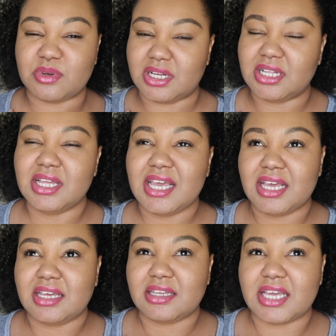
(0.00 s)
Well,
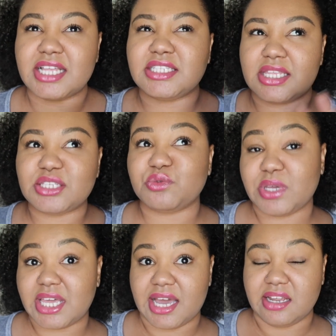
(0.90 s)
it's this
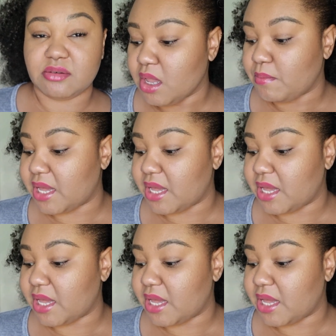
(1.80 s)
weekend,